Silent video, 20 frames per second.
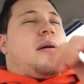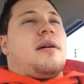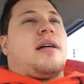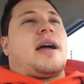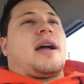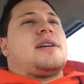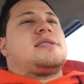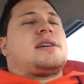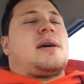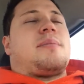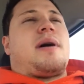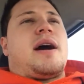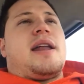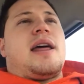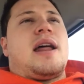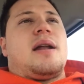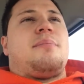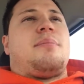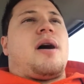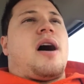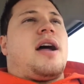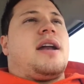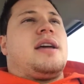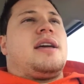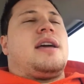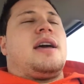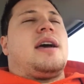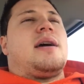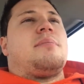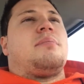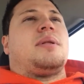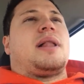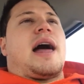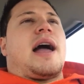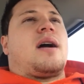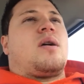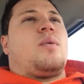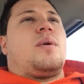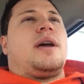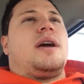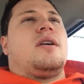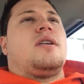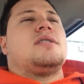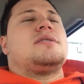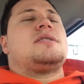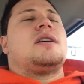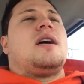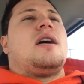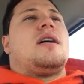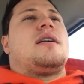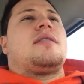Like I said, mine had a body kit, black wheels.